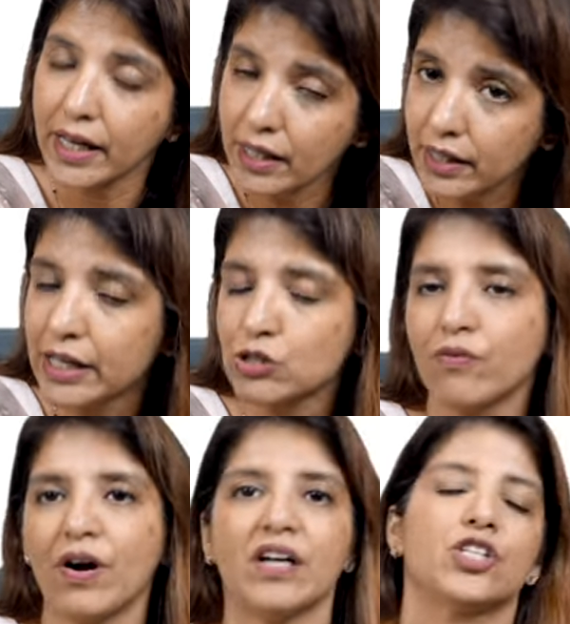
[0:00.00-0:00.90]
In case
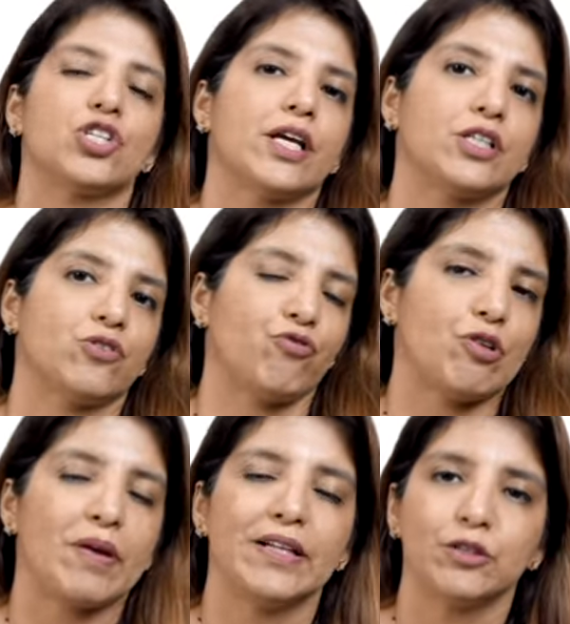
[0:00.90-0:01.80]
of RH negative
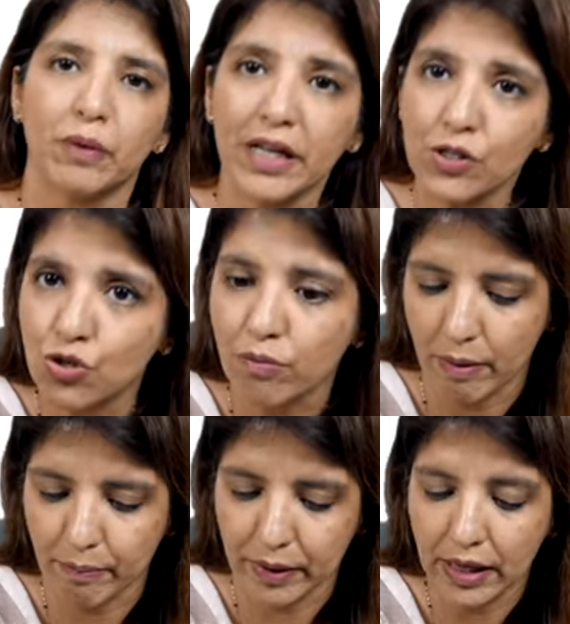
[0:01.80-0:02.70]
females, please
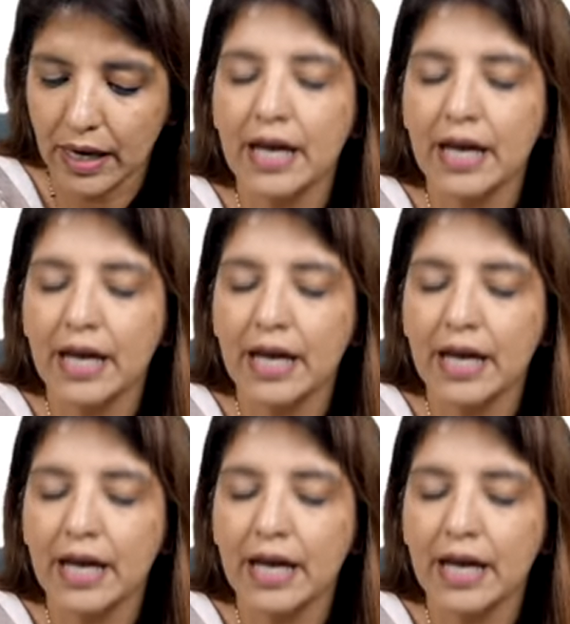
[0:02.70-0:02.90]
remember